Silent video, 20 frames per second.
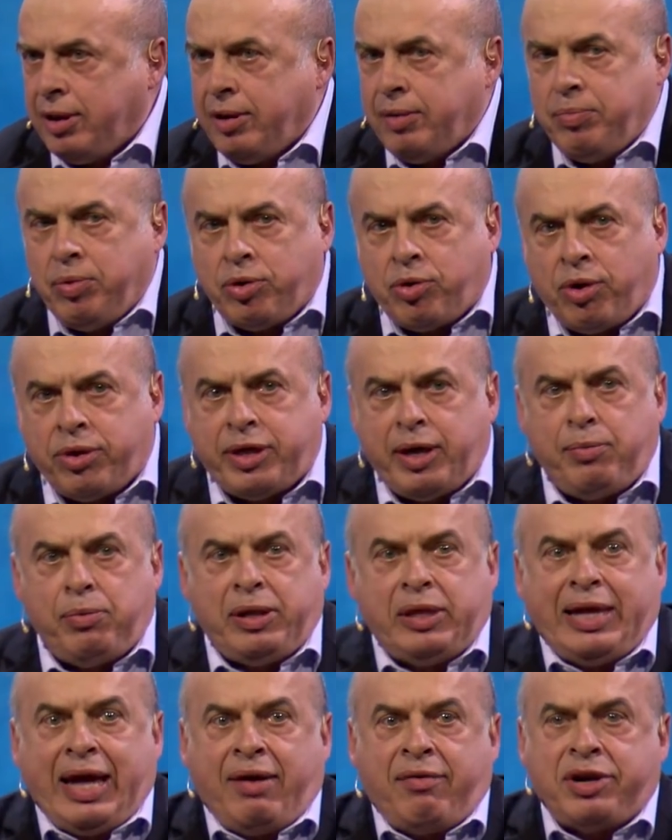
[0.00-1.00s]
because they will
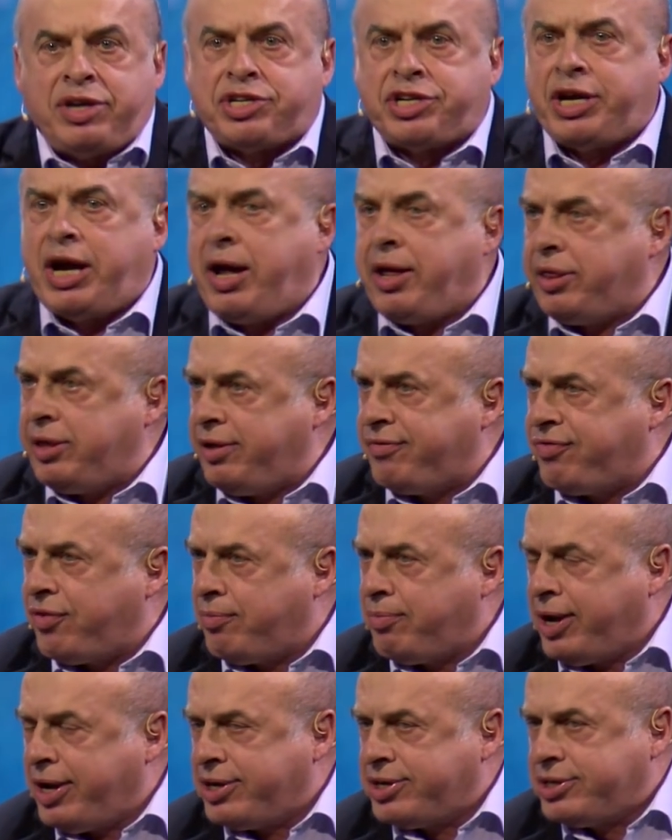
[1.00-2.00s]
never share the
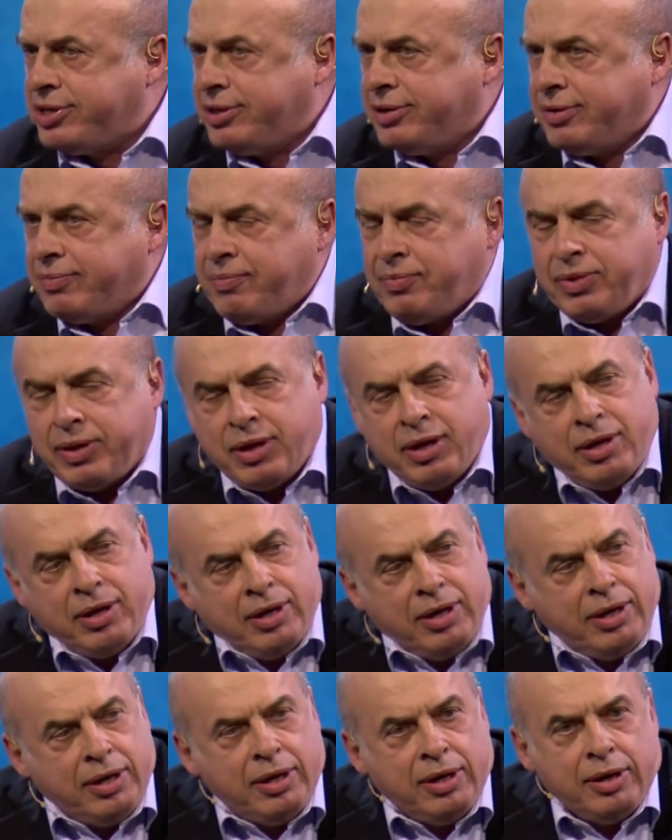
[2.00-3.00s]
information.
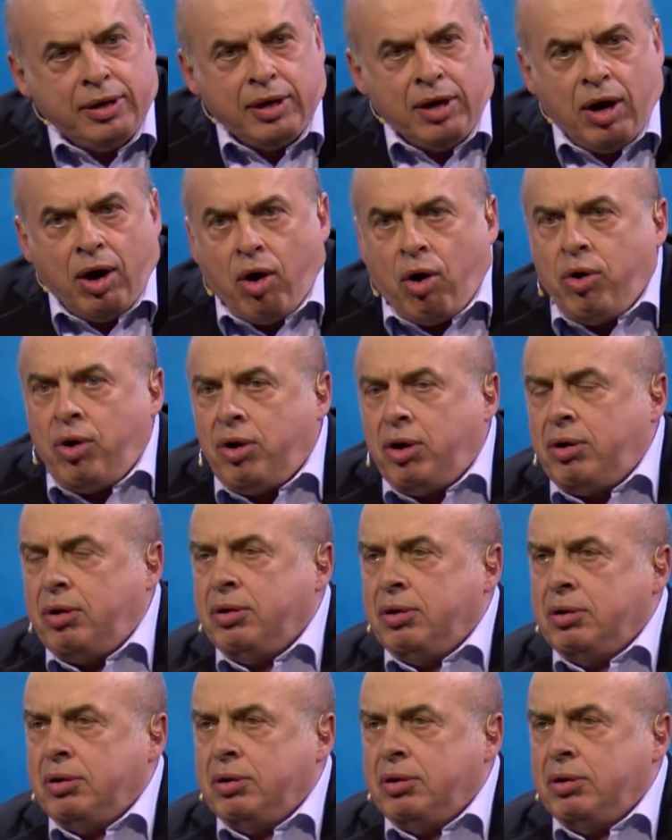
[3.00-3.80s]
Or